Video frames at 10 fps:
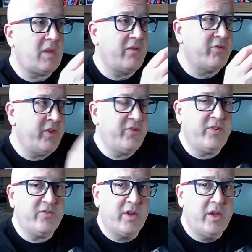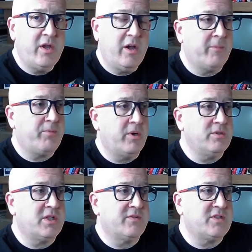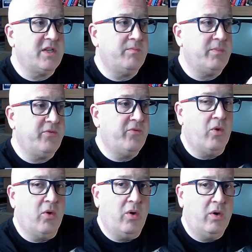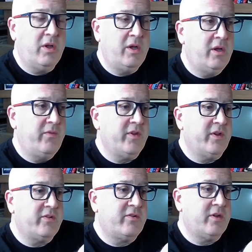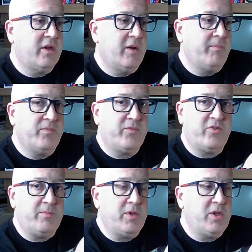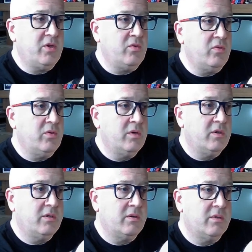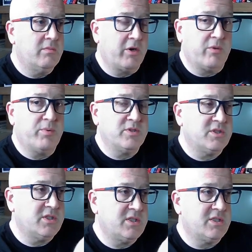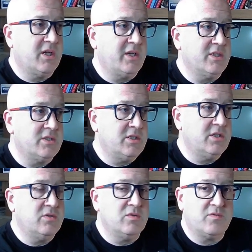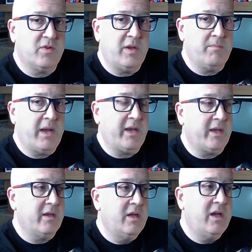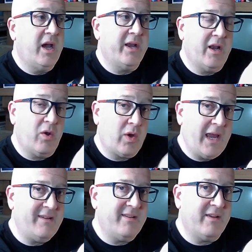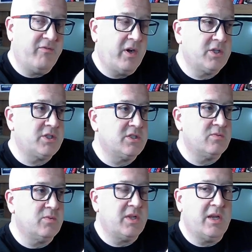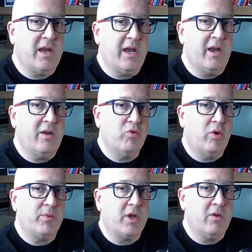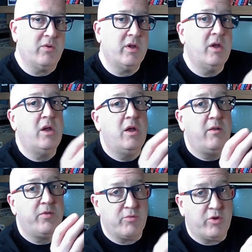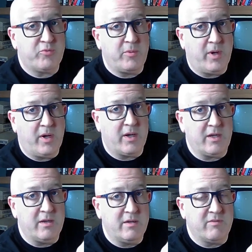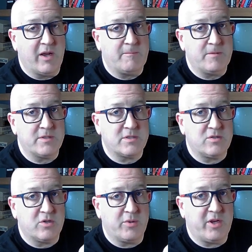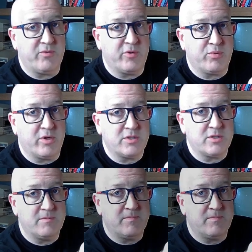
So this is an approach that I've seen before that CPU microprocessor designers use for embedding and then locating functions within their ROM code. The Raspberry Pi developers took a different approach.